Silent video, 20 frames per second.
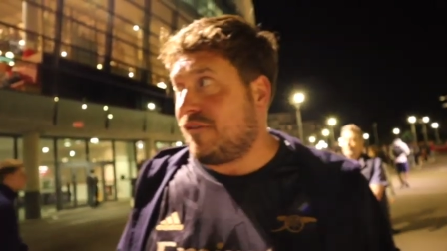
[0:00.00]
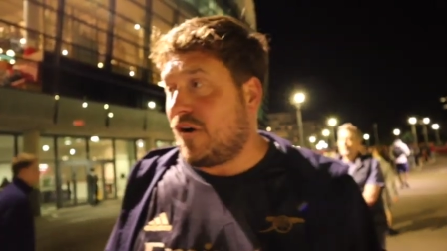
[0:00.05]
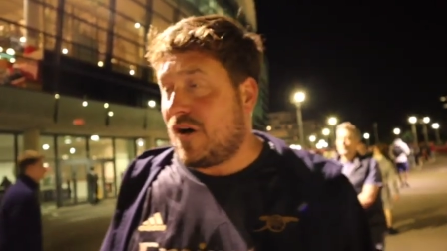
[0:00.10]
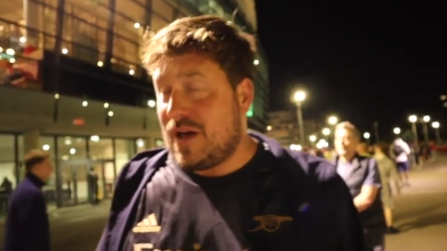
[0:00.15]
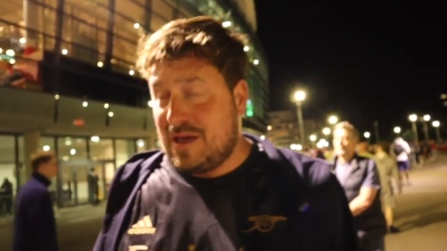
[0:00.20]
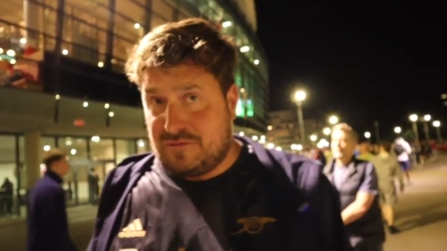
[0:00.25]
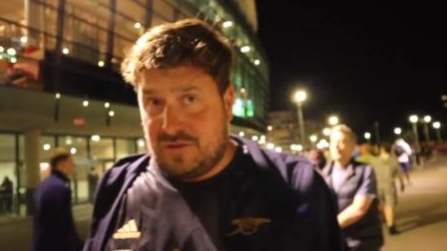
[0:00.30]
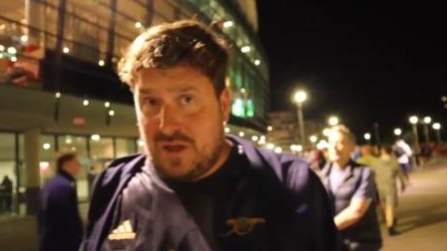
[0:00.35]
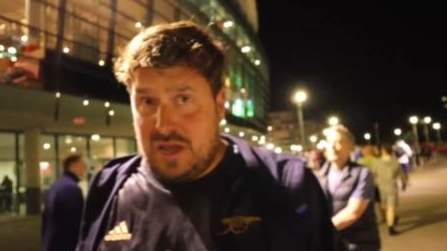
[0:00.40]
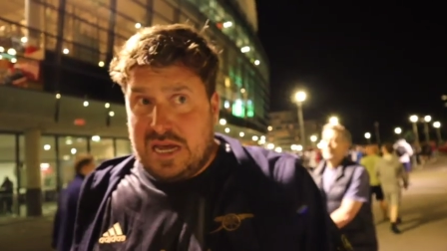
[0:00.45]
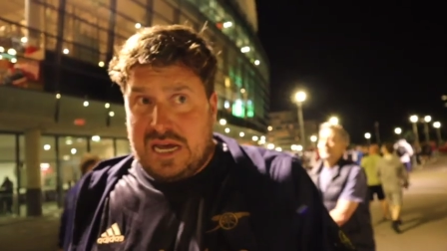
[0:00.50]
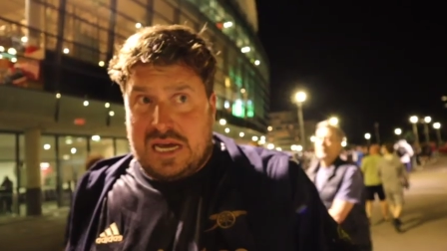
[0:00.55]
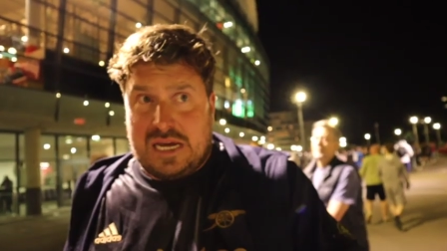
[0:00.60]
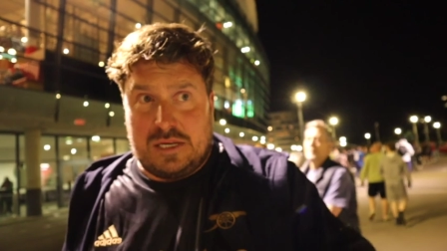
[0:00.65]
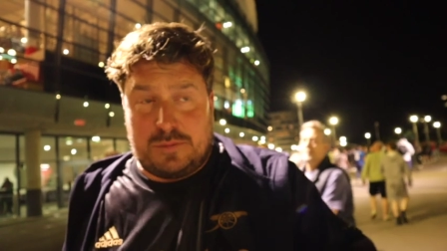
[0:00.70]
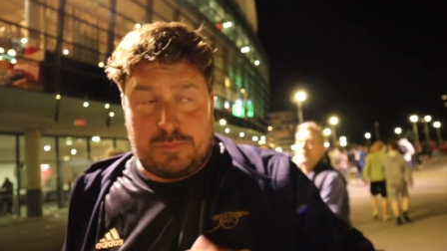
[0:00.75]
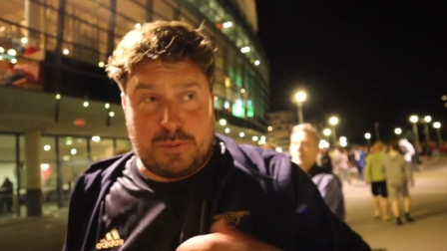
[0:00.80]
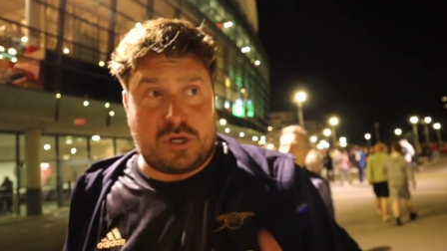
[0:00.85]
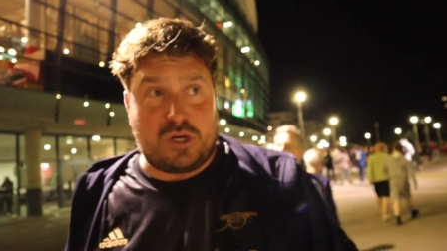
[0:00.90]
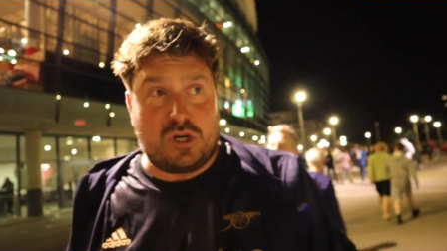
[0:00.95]
five
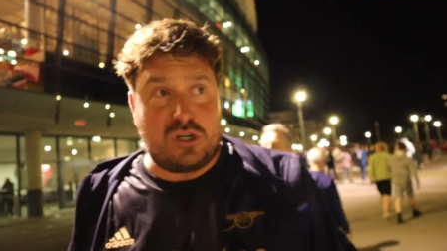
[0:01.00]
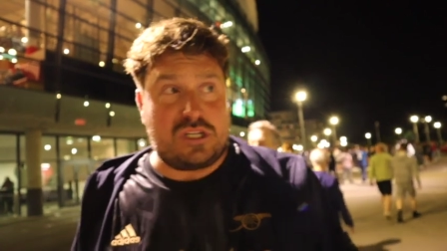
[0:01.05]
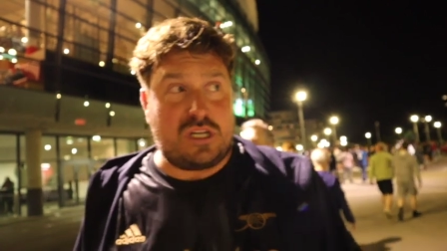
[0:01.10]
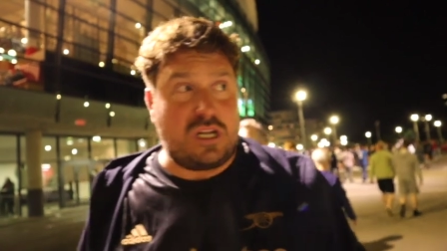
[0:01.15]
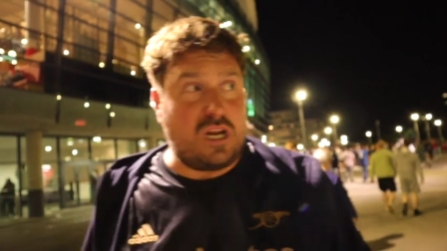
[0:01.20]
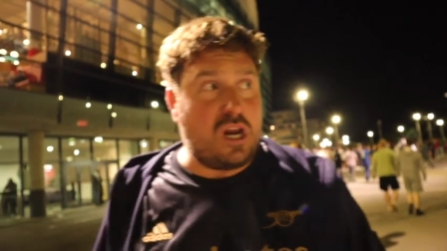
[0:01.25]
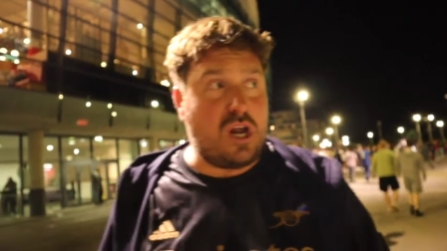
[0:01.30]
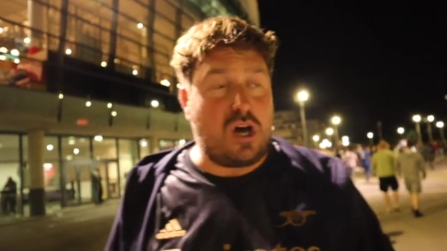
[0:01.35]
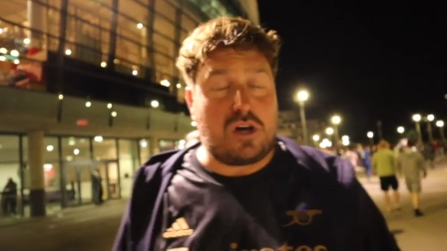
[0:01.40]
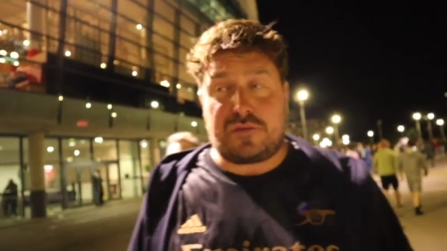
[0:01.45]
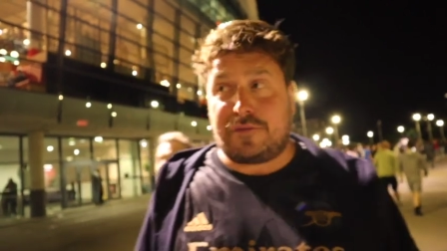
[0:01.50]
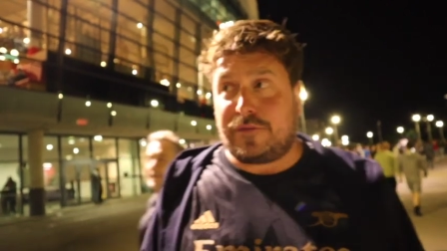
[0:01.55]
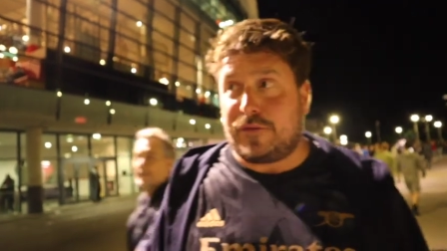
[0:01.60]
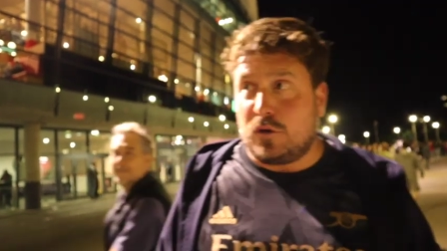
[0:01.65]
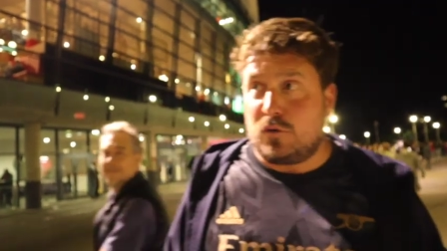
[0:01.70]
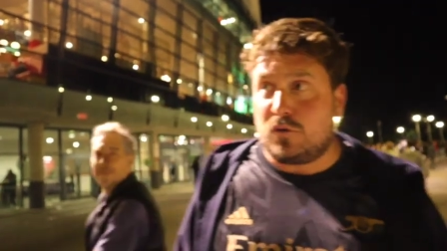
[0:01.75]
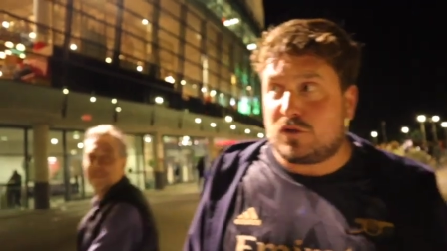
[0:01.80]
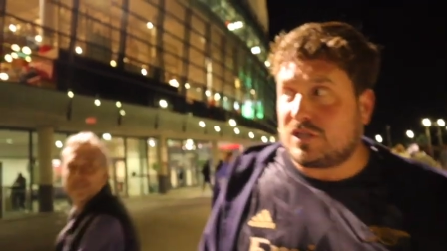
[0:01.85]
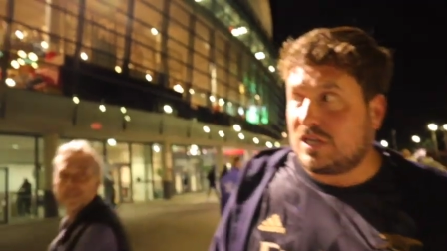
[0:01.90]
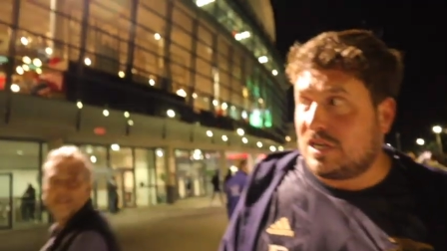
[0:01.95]
is because in the last
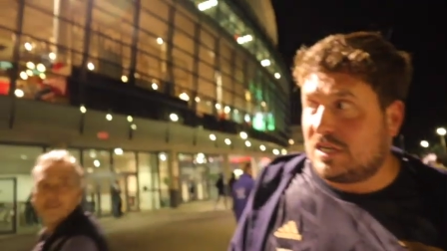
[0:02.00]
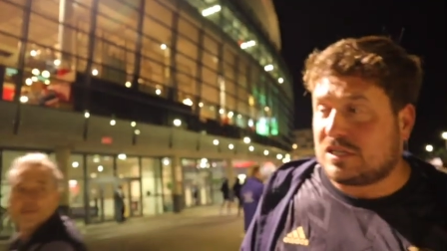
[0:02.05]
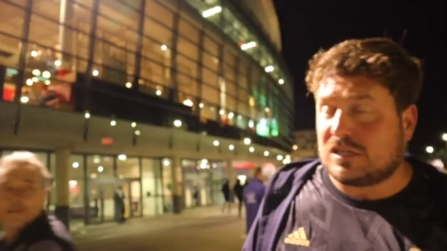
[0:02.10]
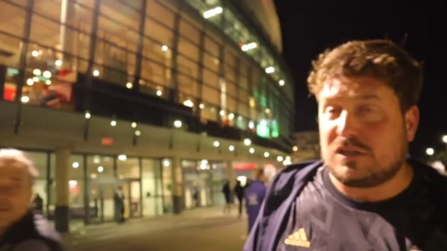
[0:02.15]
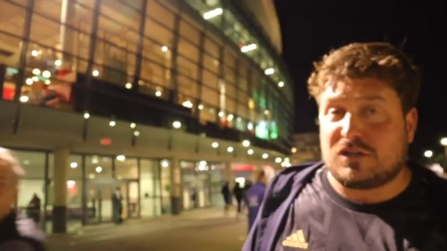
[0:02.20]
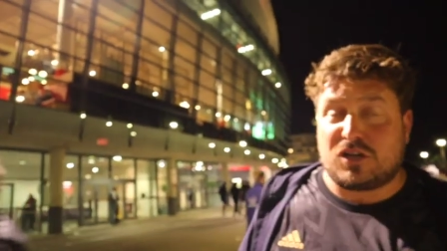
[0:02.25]
few seasons, the